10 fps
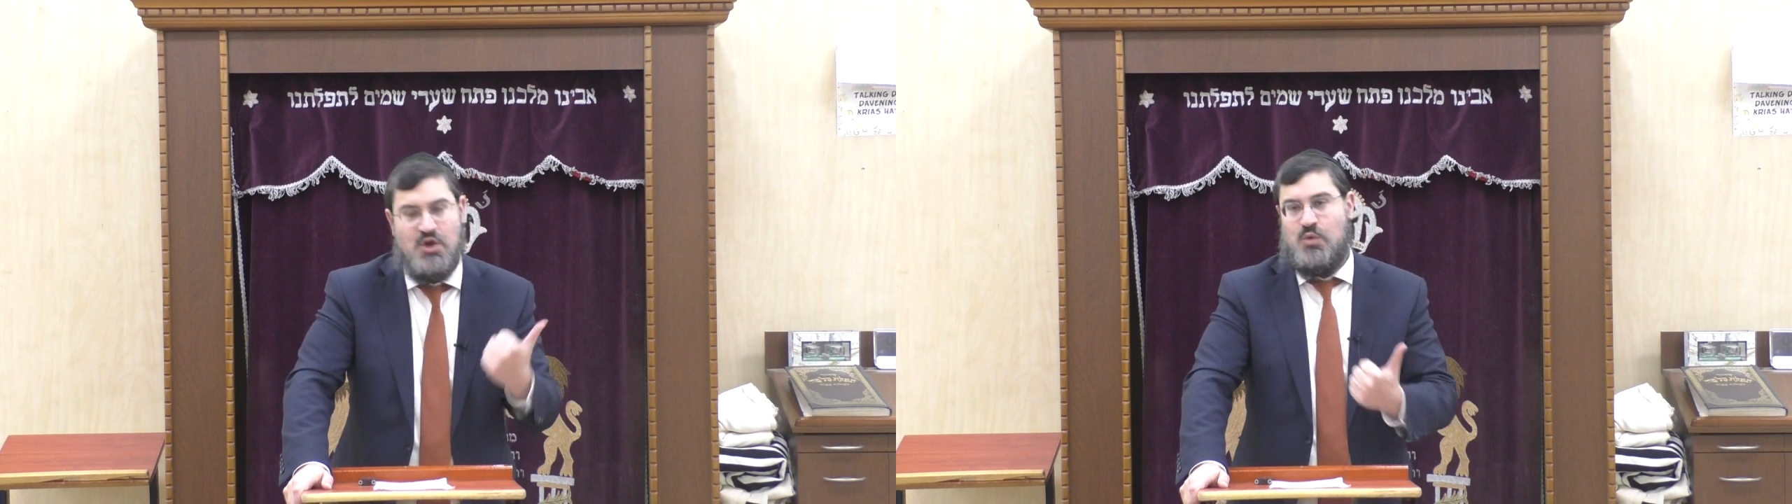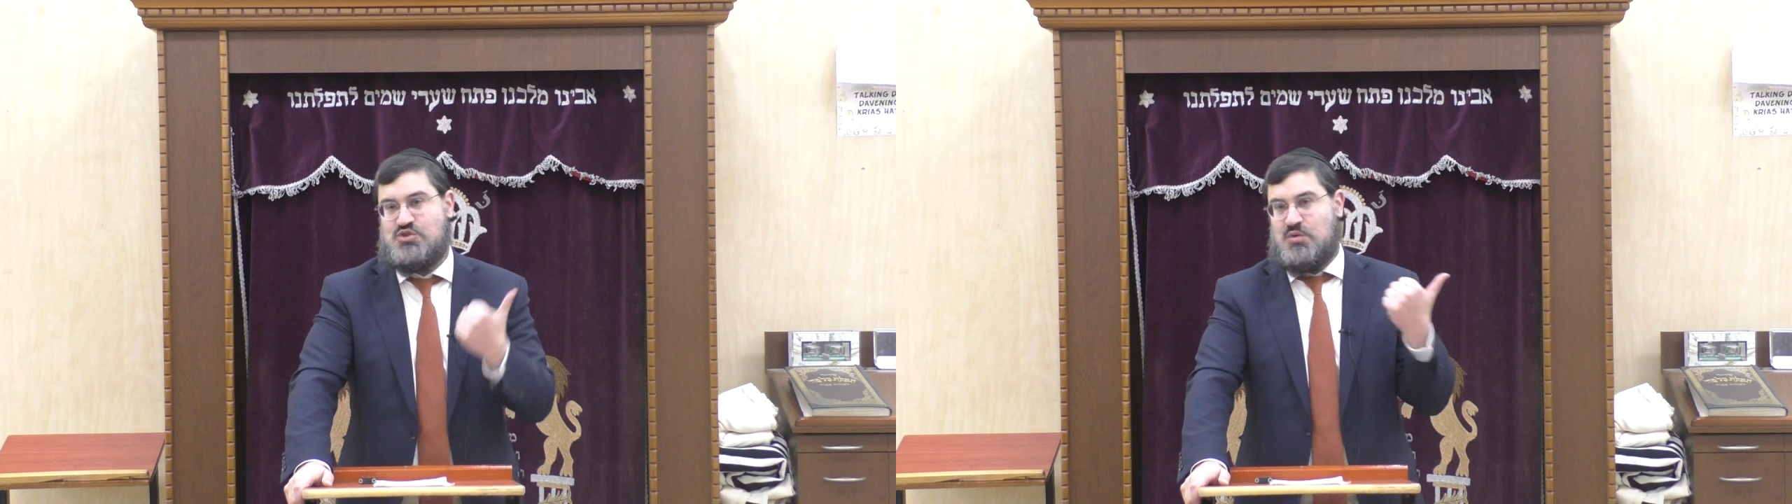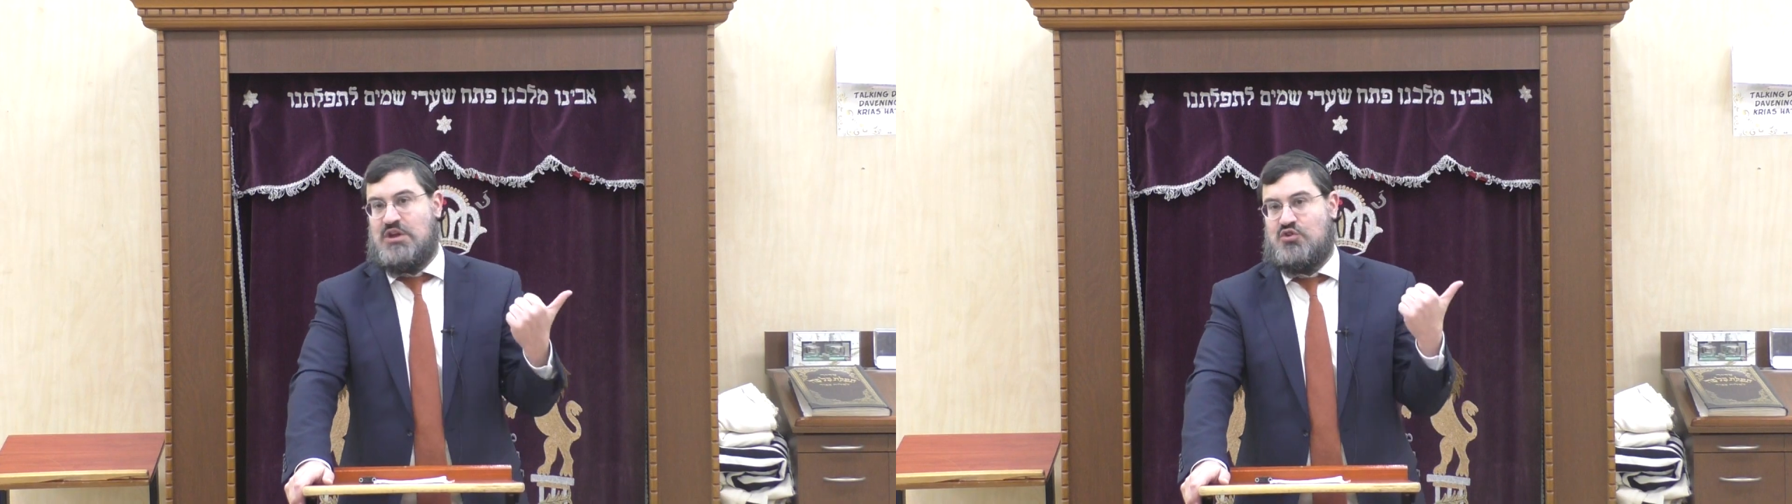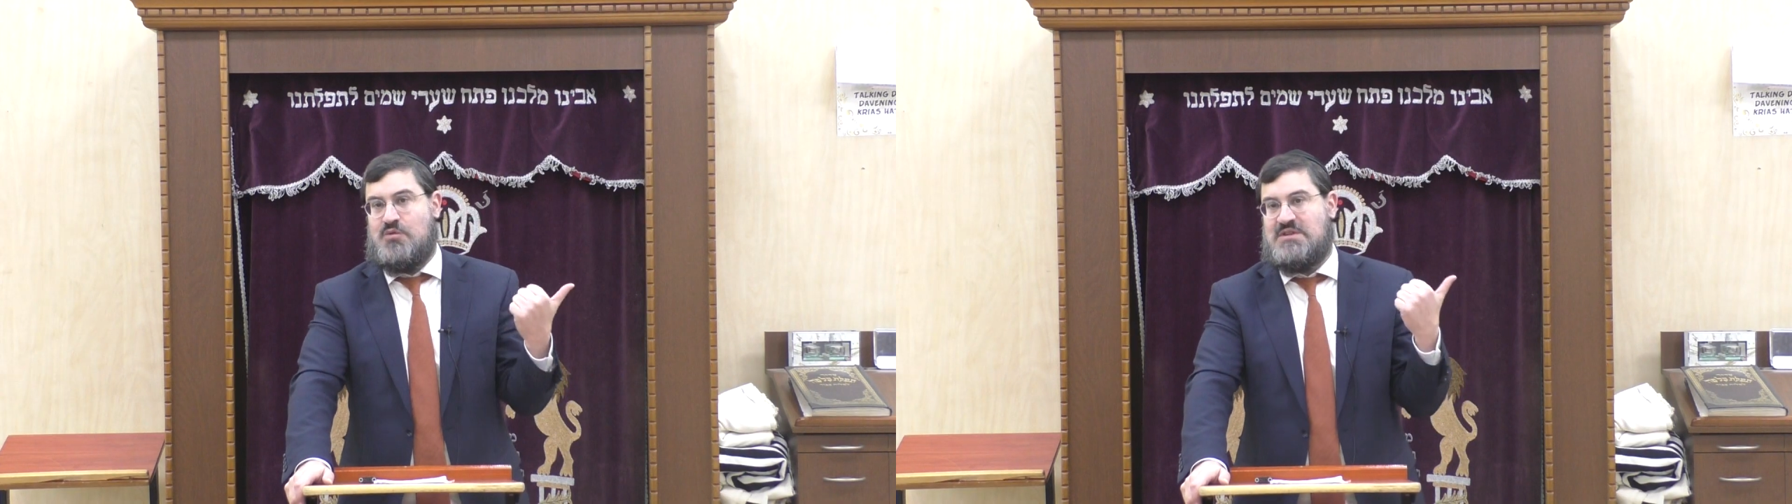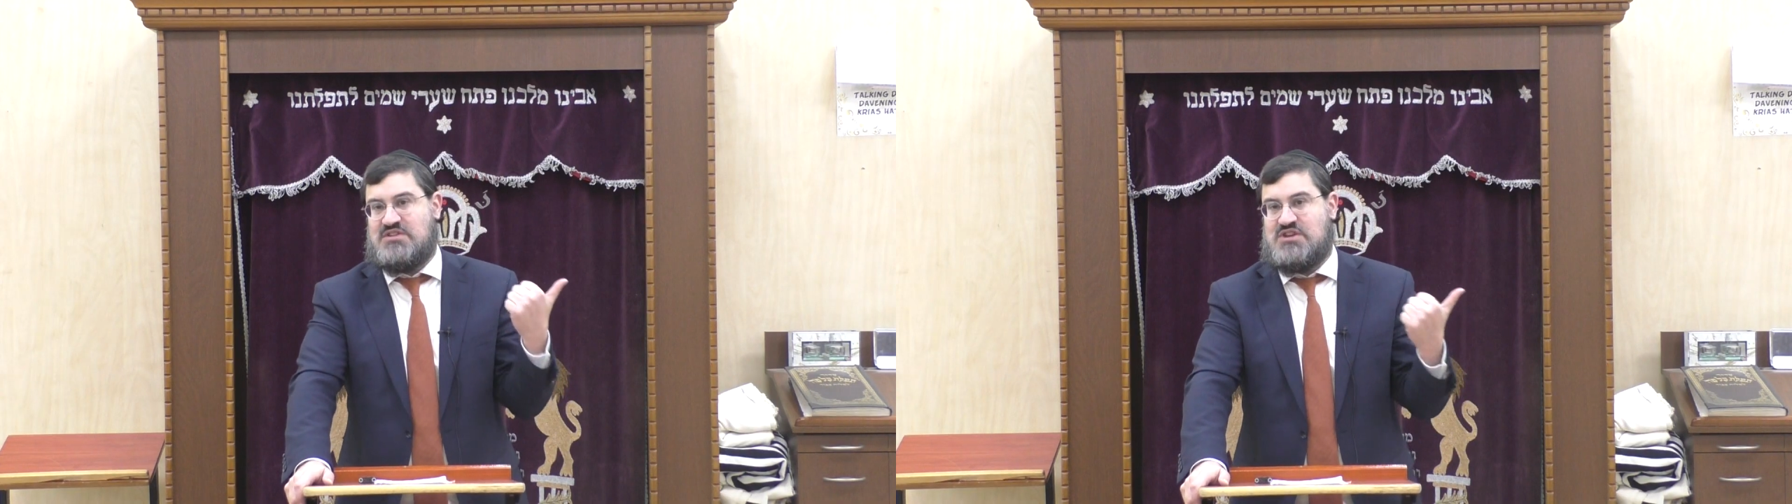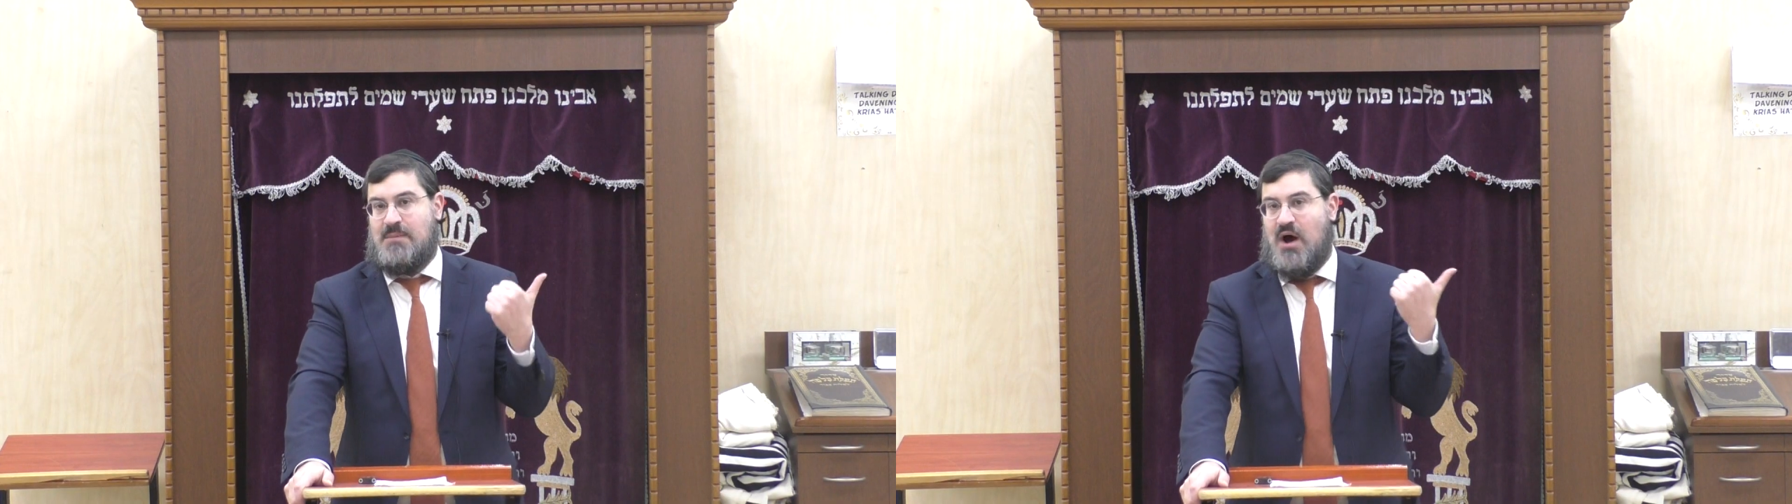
which we're going to do Mitzvah Shem